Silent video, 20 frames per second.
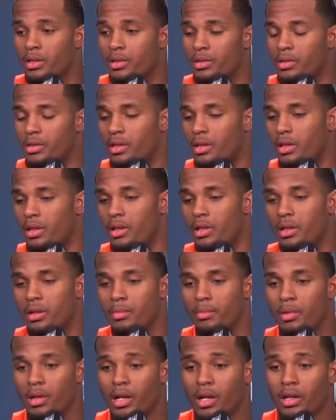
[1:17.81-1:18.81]
I understand
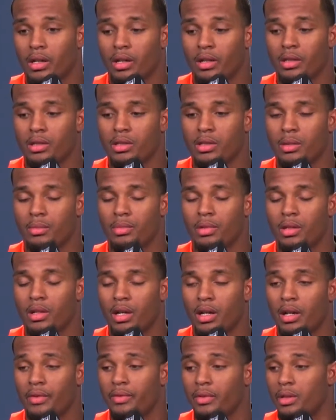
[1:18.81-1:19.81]
uh, blocking is something
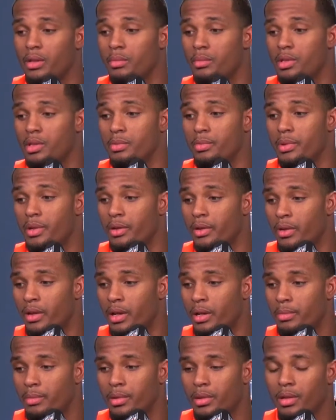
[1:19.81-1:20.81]
I have to get much better
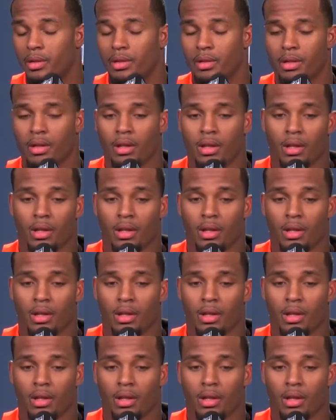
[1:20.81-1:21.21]
at, but